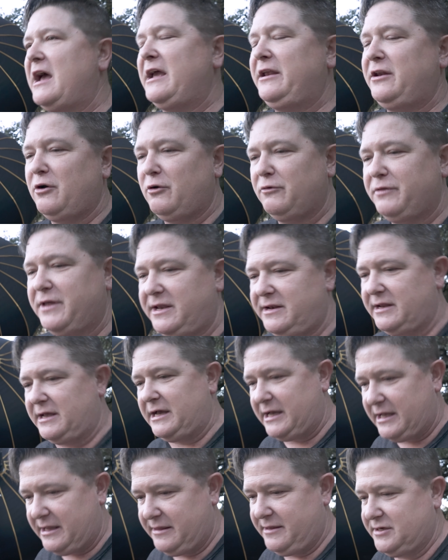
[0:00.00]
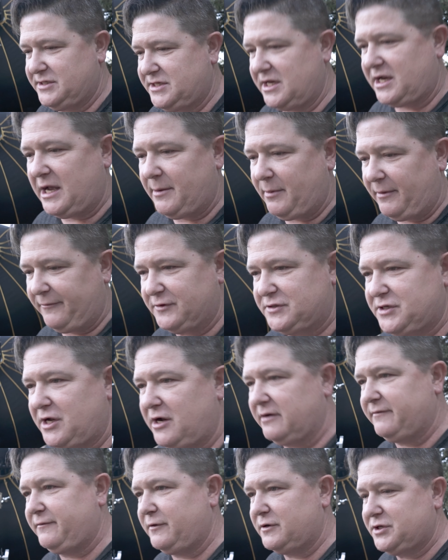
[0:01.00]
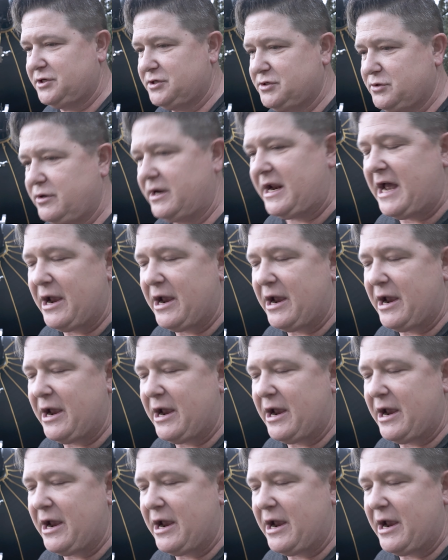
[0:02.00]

I know that uh, there's a couple photographers that do it.